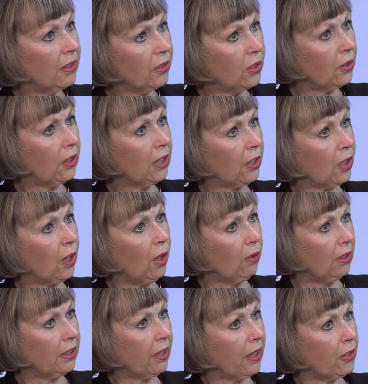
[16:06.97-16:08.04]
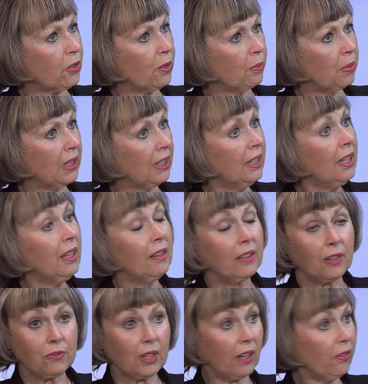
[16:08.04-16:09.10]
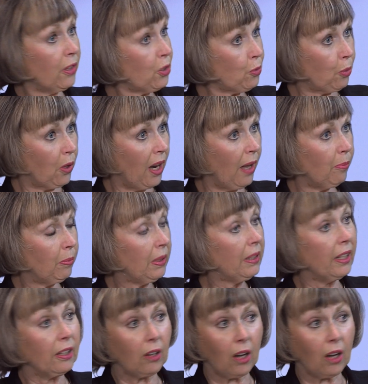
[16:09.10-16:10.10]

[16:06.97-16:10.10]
during a colonoscopy? They've done this prep, and